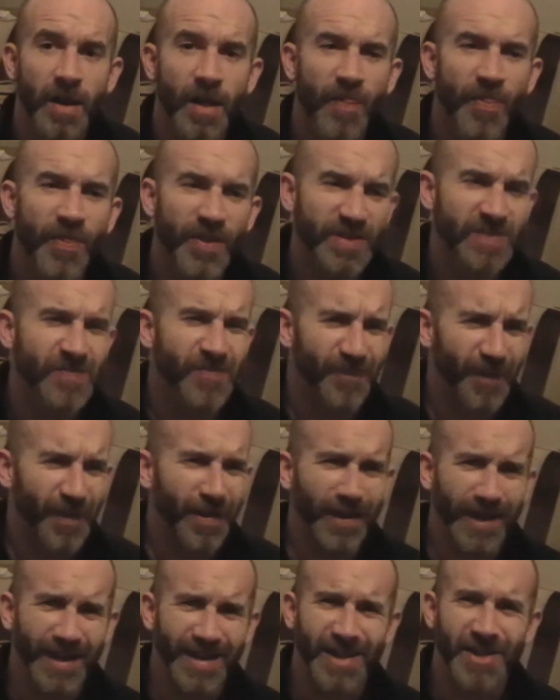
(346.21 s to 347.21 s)
this
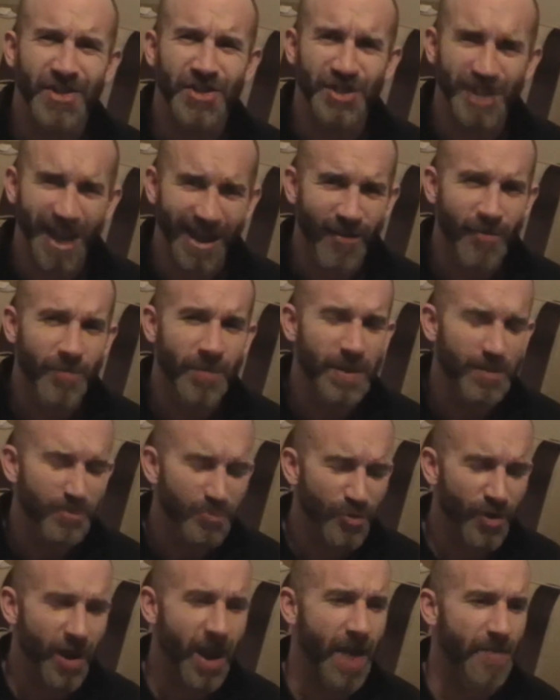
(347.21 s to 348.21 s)
felt like a Jeremy
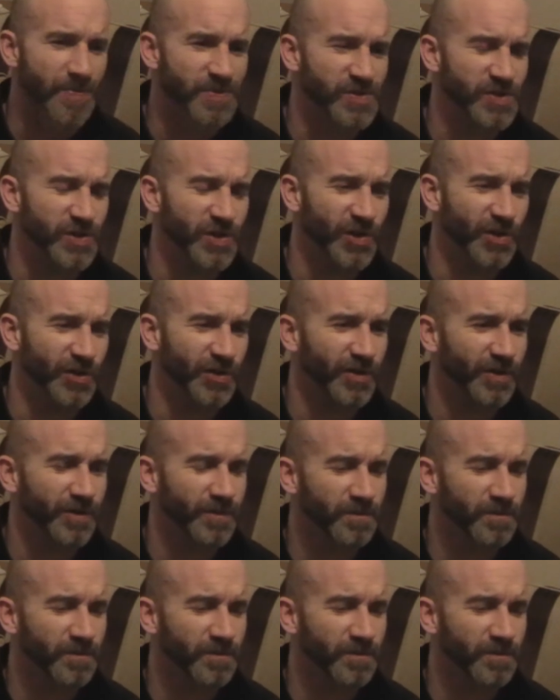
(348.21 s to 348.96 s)
Brett episode.